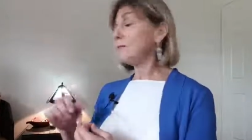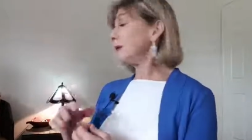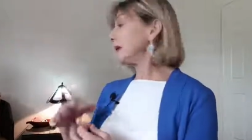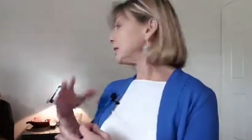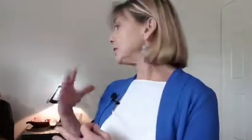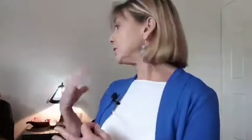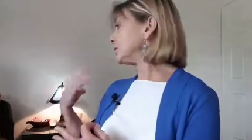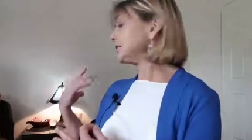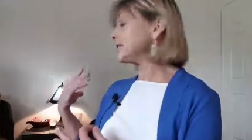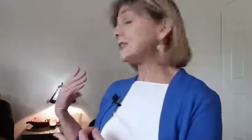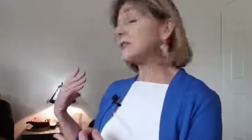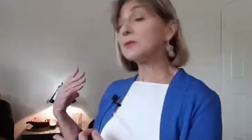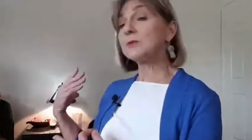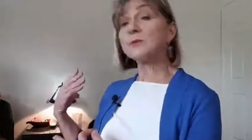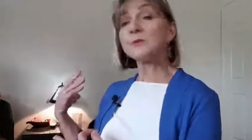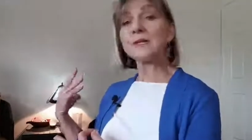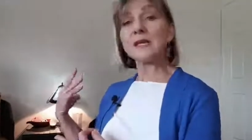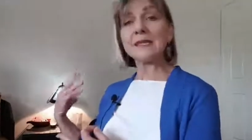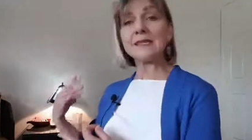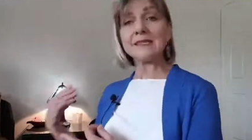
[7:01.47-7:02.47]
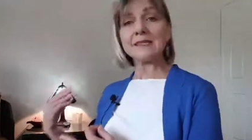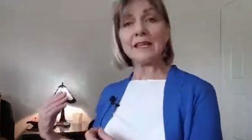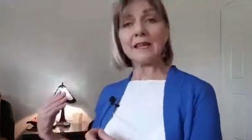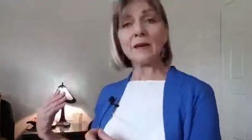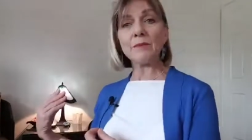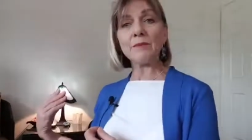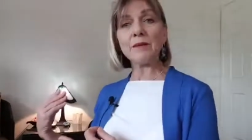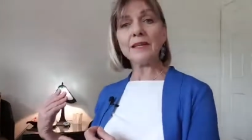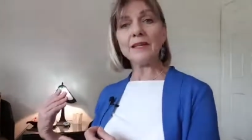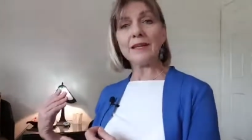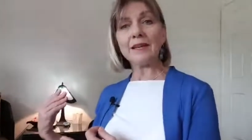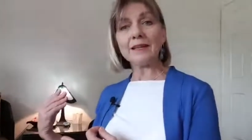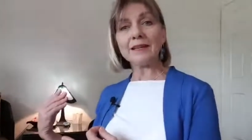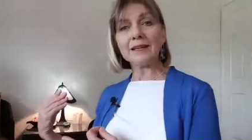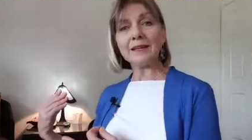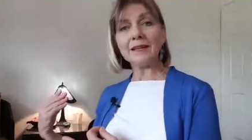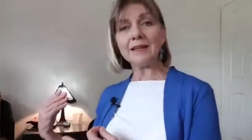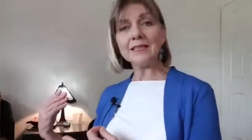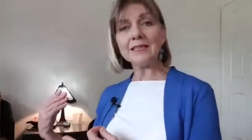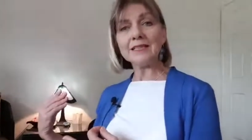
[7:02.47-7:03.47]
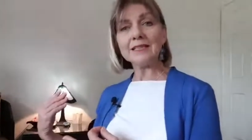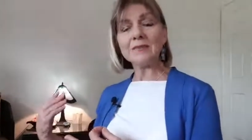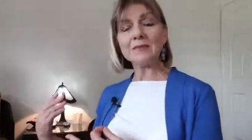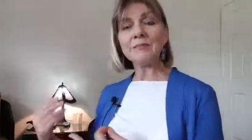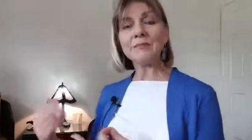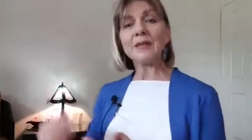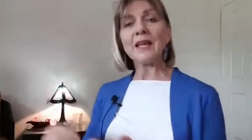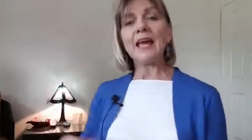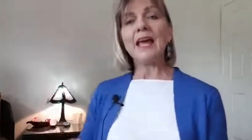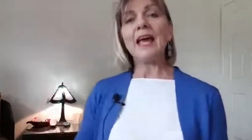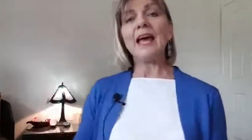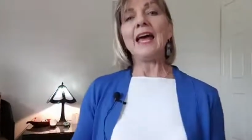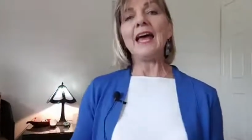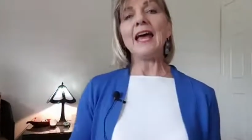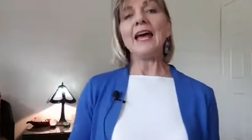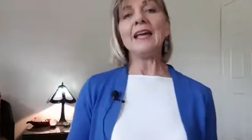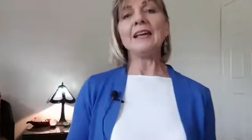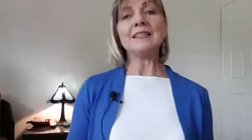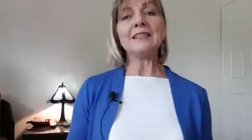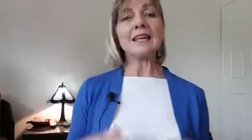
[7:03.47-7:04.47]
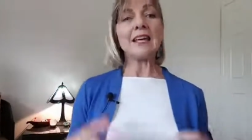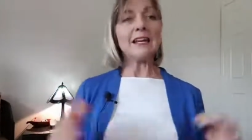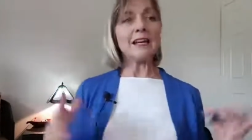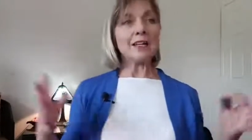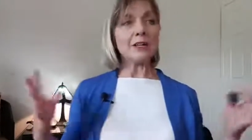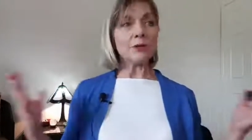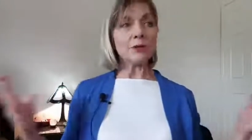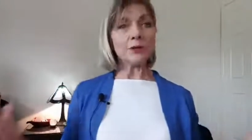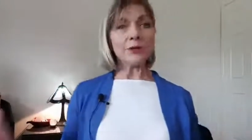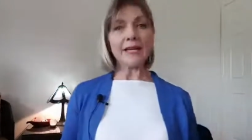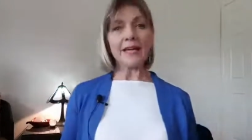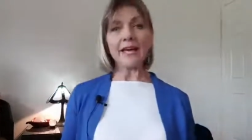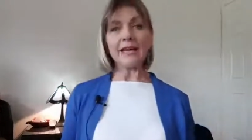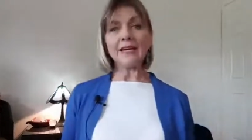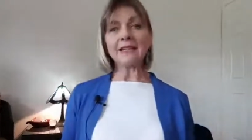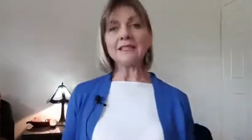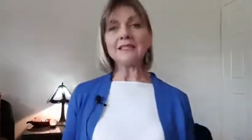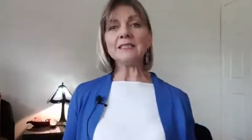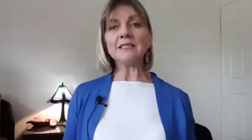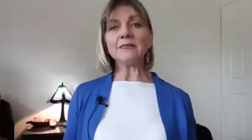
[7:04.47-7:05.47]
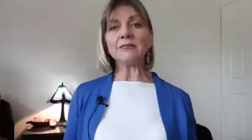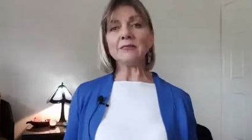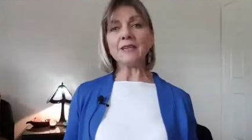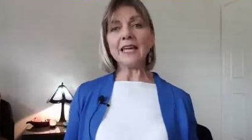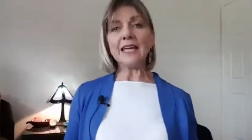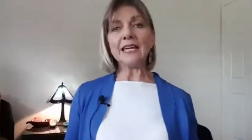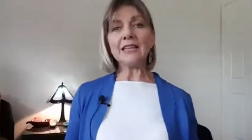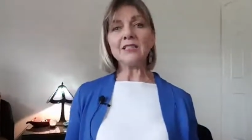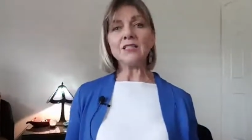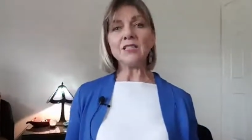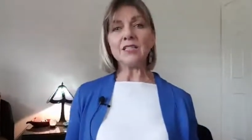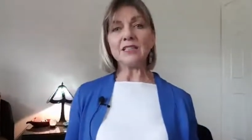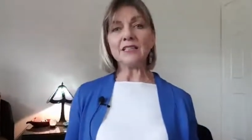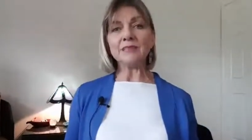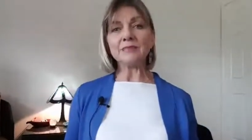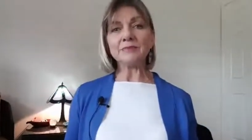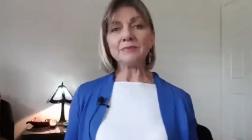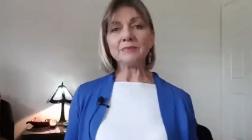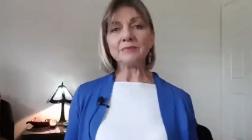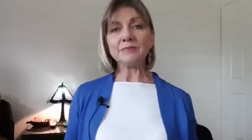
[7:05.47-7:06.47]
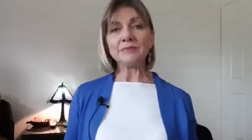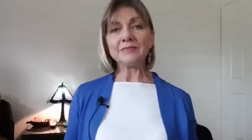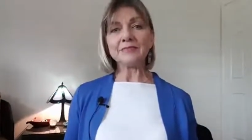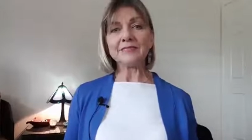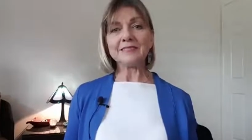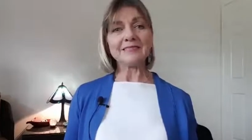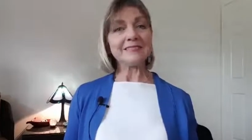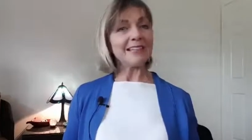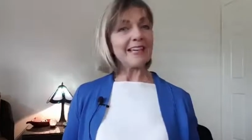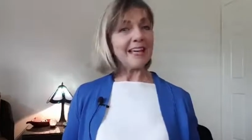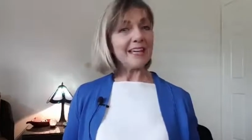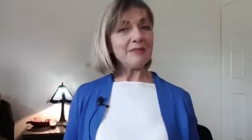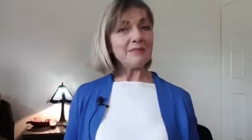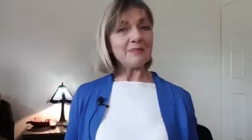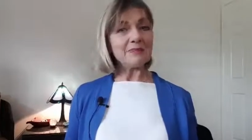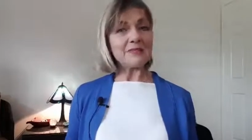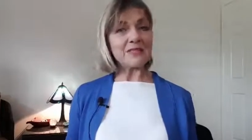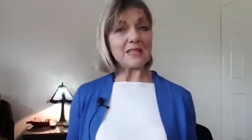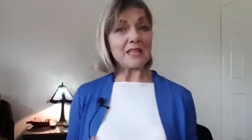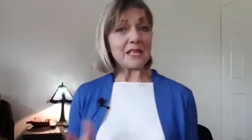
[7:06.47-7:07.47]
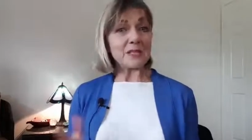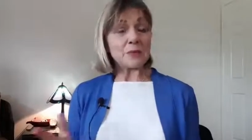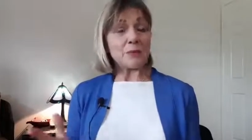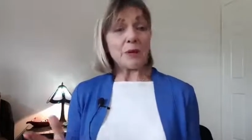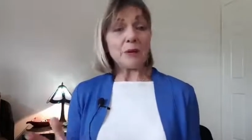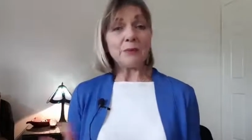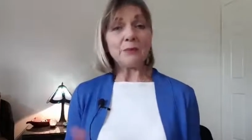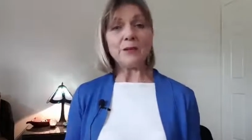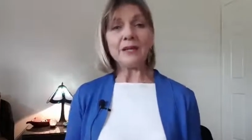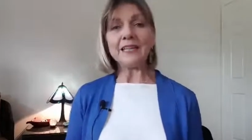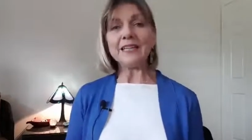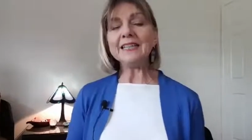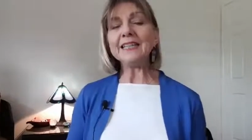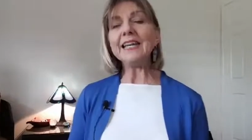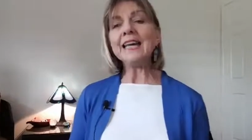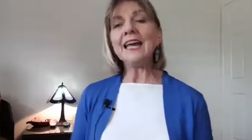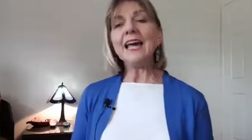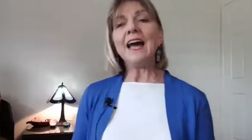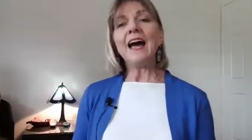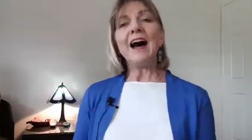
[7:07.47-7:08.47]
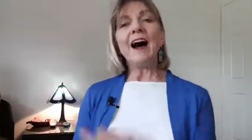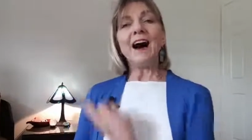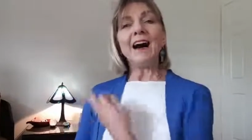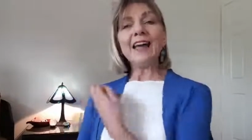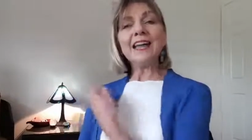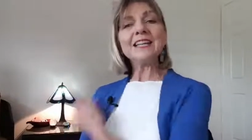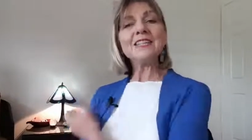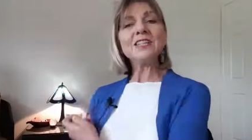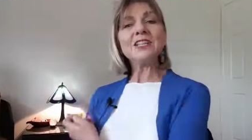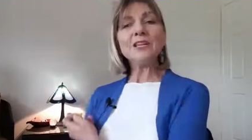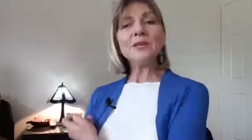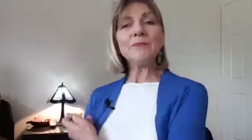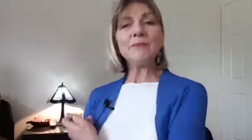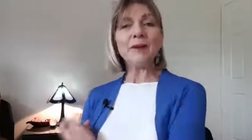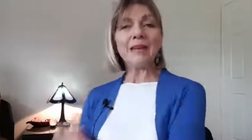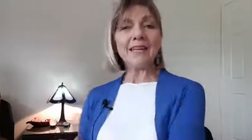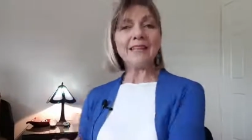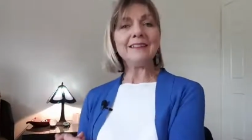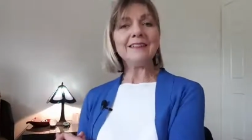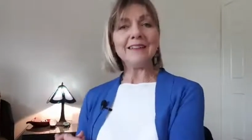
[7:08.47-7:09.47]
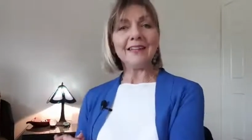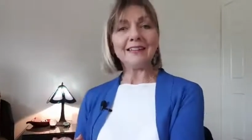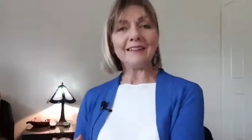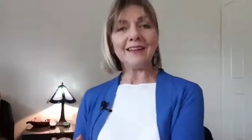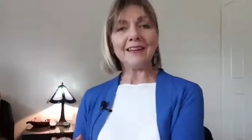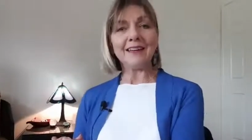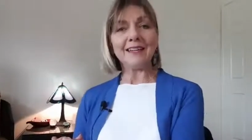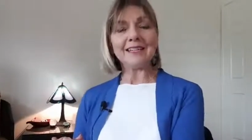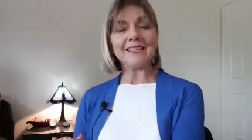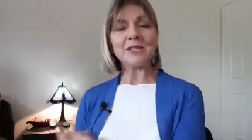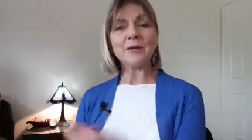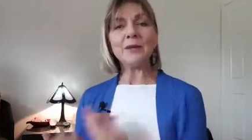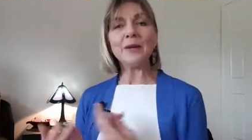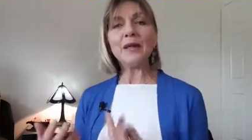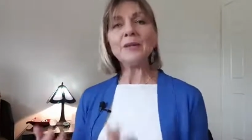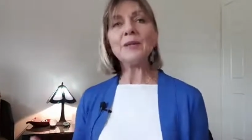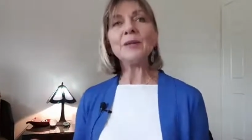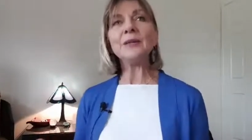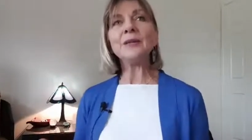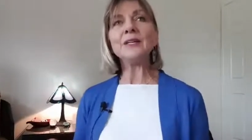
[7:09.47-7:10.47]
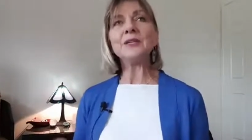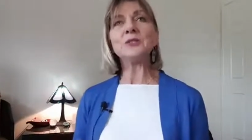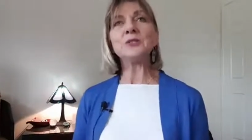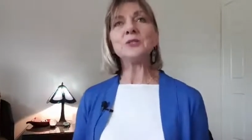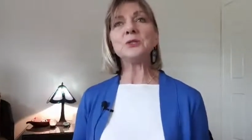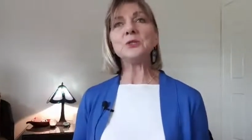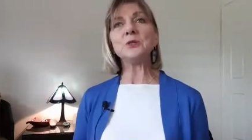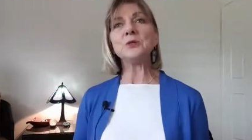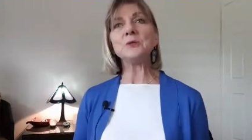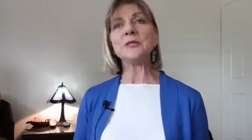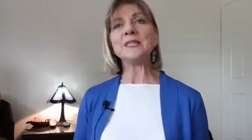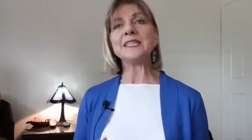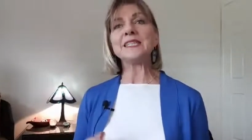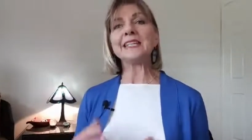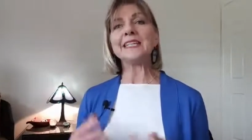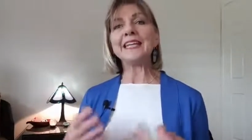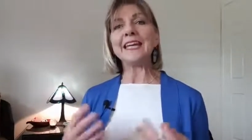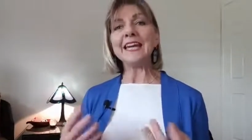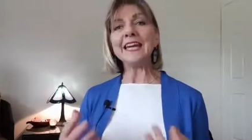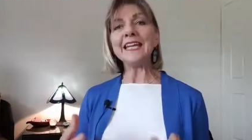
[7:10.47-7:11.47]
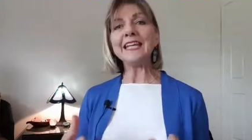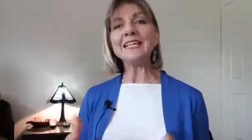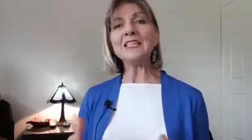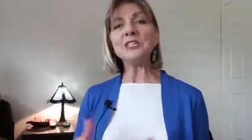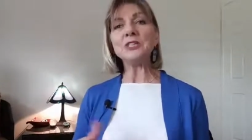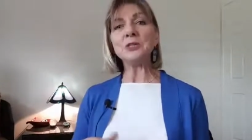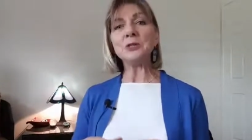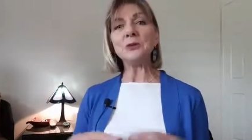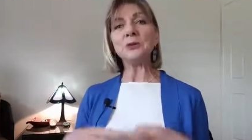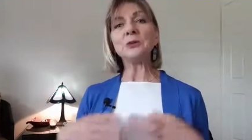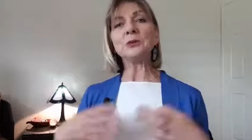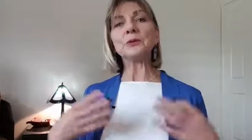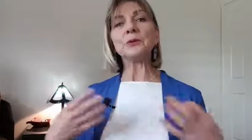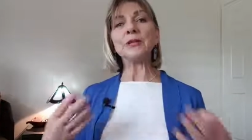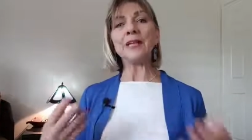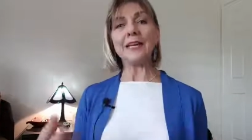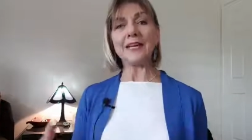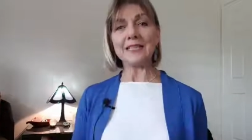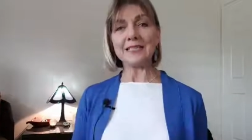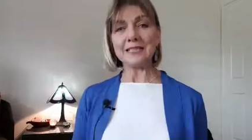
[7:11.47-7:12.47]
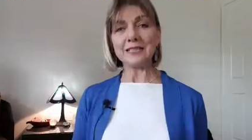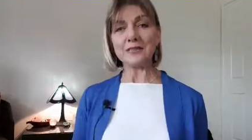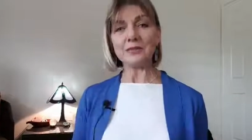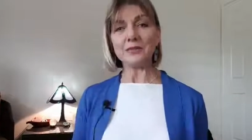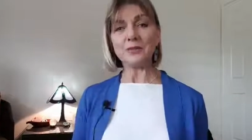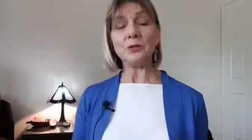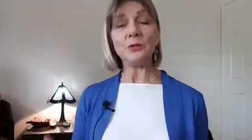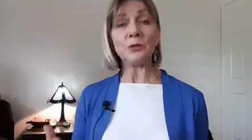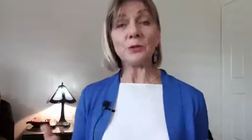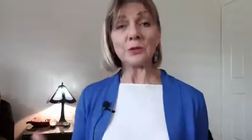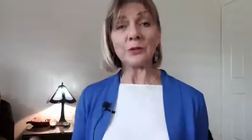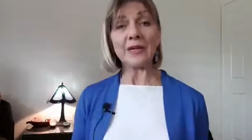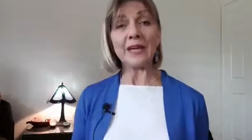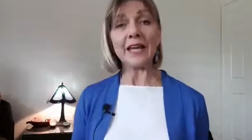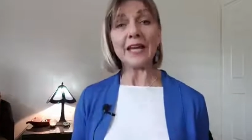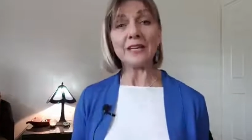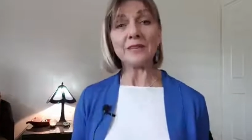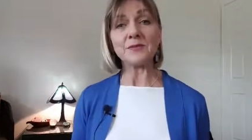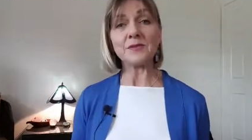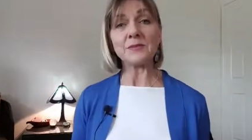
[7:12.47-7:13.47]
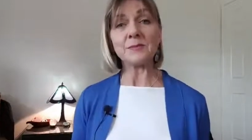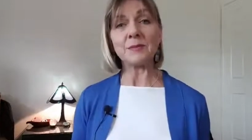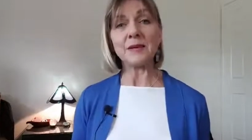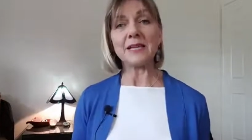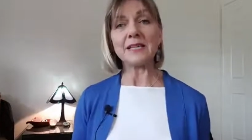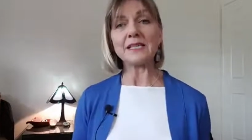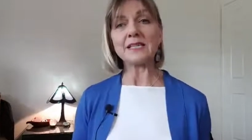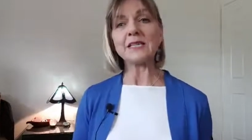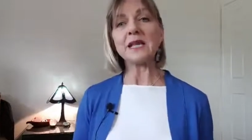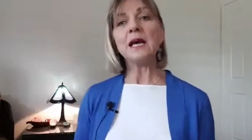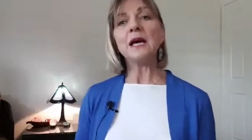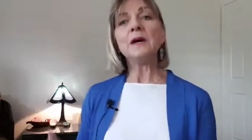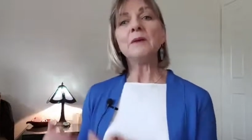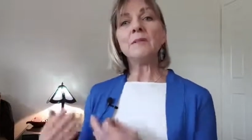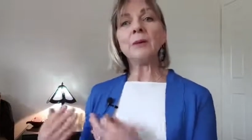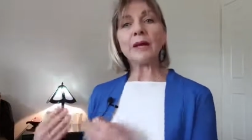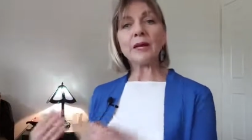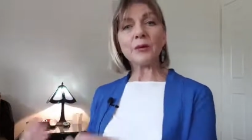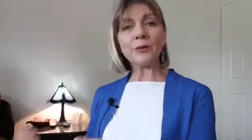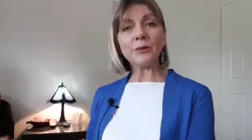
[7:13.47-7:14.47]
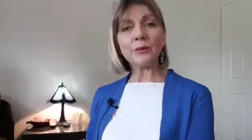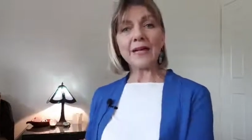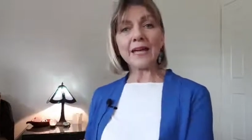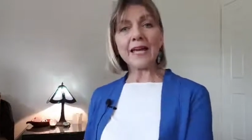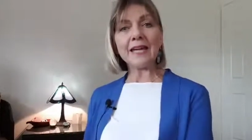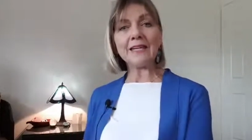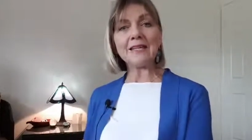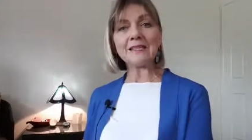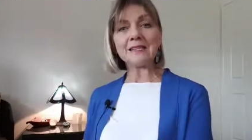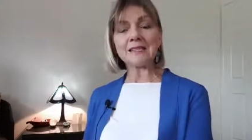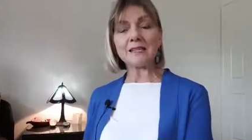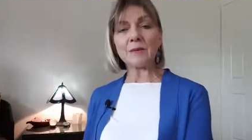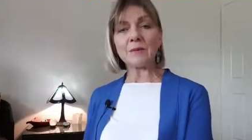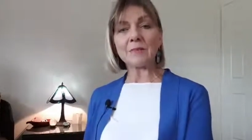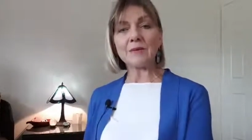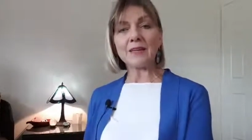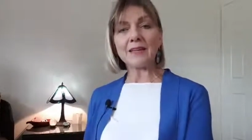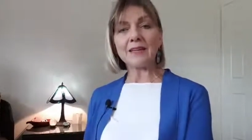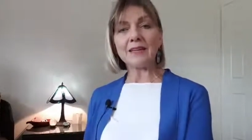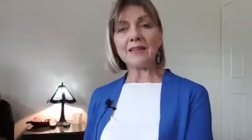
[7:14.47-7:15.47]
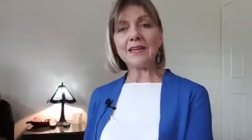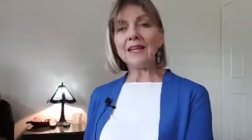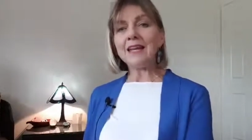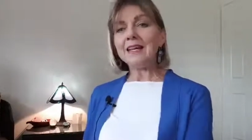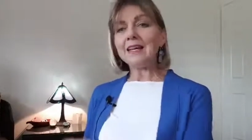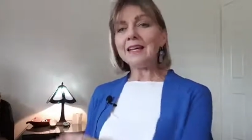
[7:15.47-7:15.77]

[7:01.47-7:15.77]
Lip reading: up my crystals, I set up my LED light, and I created a different energy. Okay, so that's one way. I actually make LED lights. So another thing too is to get into your creative space by creating something.